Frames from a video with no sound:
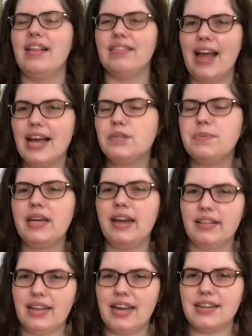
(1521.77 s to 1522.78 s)
Last but
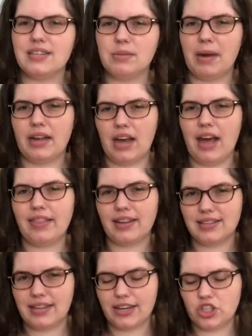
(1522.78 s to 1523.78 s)
not least in my Gothic
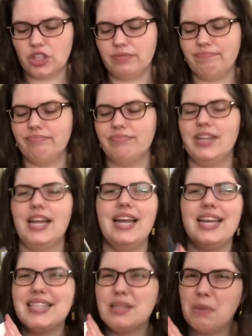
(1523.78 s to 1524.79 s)
section
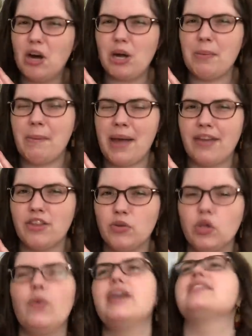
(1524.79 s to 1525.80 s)
is The Monk by Matthew
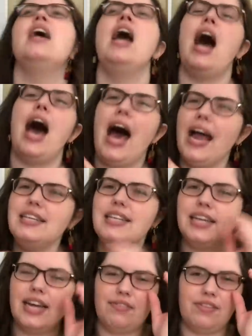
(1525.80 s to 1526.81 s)
Lewis. I
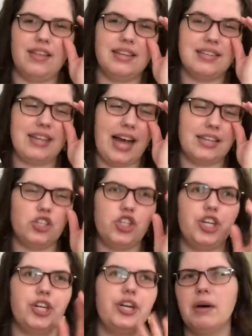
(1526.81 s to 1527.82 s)
DNF'd this last
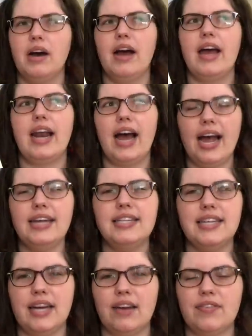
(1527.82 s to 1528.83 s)
year, and I
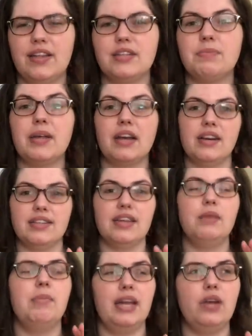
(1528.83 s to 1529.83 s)
DNF'd this because
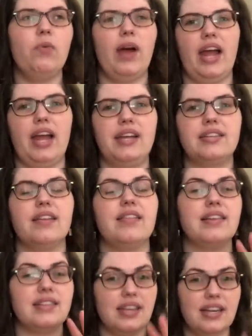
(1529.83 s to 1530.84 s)
in many ways,
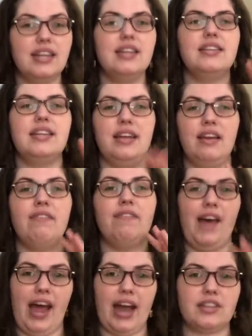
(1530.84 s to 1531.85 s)
this is in
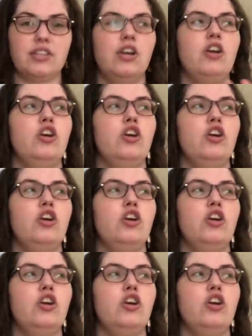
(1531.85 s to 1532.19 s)
fact